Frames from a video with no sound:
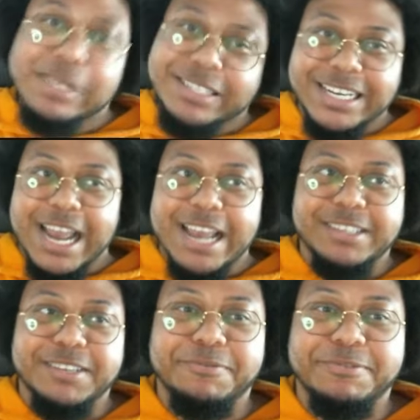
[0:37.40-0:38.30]
the
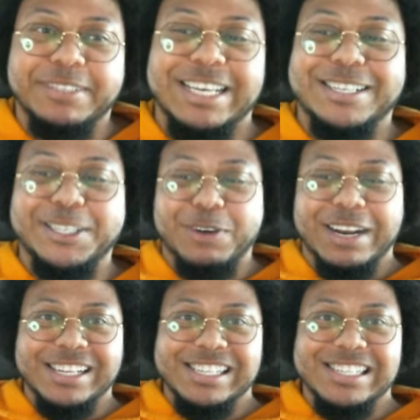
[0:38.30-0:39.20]
days of teaser
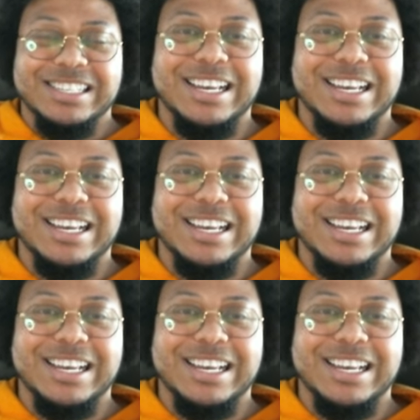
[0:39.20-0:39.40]
trailers.